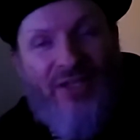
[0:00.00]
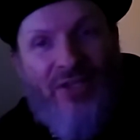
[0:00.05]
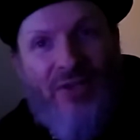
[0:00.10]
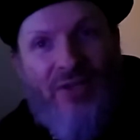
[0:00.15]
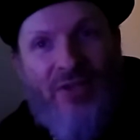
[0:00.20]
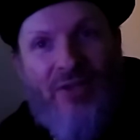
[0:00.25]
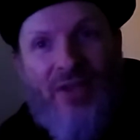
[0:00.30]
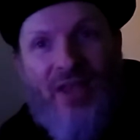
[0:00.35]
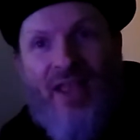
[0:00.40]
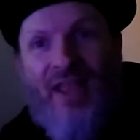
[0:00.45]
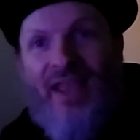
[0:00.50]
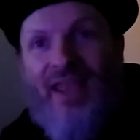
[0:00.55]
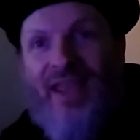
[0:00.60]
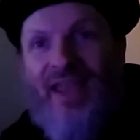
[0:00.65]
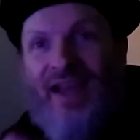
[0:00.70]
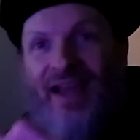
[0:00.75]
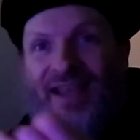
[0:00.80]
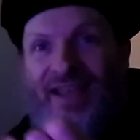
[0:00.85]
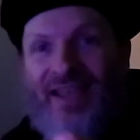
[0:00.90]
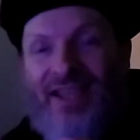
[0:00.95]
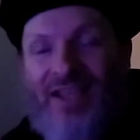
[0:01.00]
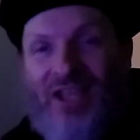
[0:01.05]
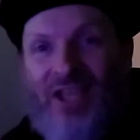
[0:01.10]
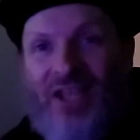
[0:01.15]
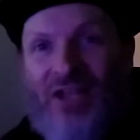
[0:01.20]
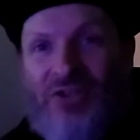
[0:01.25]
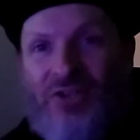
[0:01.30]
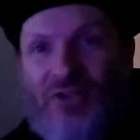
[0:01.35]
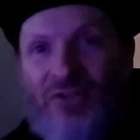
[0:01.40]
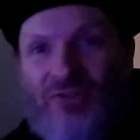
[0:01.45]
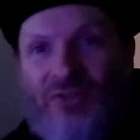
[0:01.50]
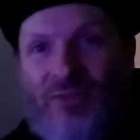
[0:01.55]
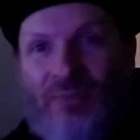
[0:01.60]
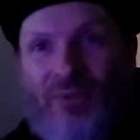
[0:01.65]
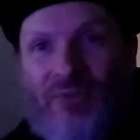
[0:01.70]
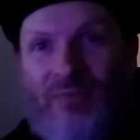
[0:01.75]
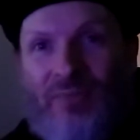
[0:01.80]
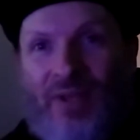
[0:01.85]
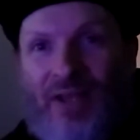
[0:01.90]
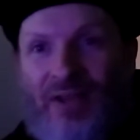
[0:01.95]
Each
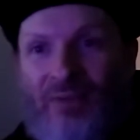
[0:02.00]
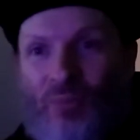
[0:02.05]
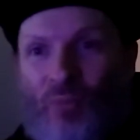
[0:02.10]
instrument, uh,